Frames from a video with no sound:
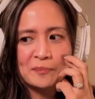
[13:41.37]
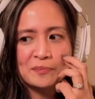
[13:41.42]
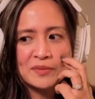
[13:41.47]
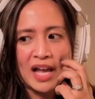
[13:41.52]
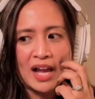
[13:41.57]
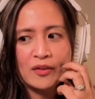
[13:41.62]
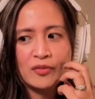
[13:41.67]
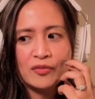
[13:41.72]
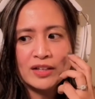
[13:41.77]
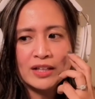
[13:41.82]

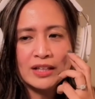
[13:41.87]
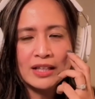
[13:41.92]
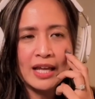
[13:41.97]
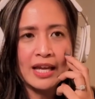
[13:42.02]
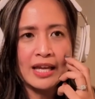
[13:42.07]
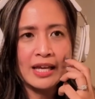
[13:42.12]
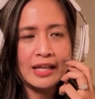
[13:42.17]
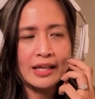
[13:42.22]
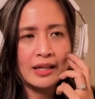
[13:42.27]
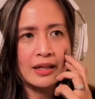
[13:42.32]
I feel
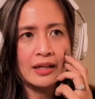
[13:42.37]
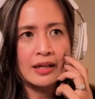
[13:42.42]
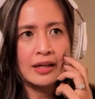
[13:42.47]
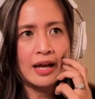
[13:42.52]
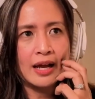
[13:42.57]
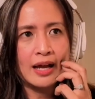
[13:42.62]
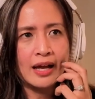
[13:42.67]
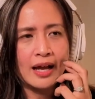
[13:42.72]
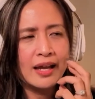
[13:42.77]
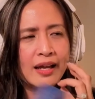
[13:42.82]
like
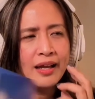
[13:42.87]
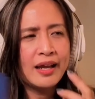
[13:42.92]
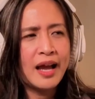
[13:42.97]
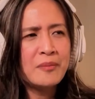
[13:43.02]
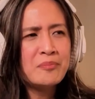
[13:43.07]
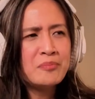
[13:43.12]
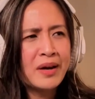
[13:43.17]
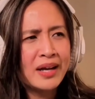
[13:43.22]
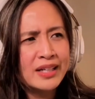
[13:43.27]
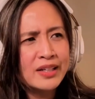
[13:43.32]
I
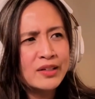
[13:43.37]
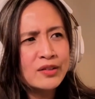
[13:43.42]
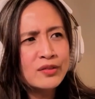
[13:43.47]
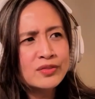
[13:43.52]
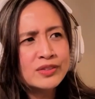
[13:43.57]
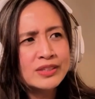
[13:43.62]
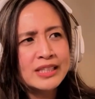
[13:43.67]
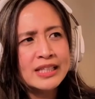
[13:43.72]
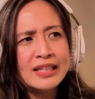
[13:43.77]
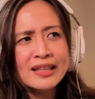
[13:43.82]
might have
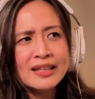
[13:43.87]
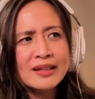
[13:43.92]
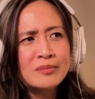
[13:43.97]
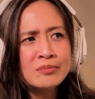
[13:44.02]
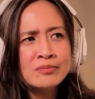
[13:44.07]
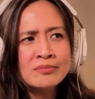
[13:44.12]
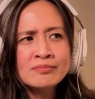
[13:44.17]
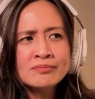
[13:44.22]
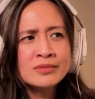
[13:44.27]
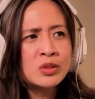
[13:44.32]
seen
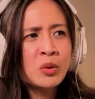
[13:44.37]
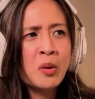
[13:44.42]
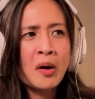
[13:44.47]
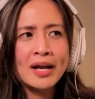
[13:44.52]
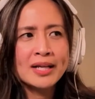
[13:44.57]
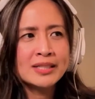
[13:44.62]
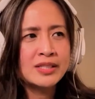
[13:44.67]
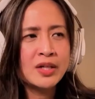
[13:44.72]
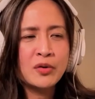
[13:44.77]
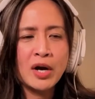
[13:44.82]
them
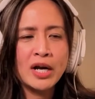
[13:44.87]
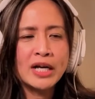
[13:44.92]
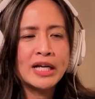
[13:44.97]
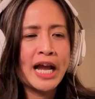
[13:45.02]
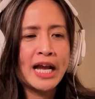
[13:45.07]
twice already.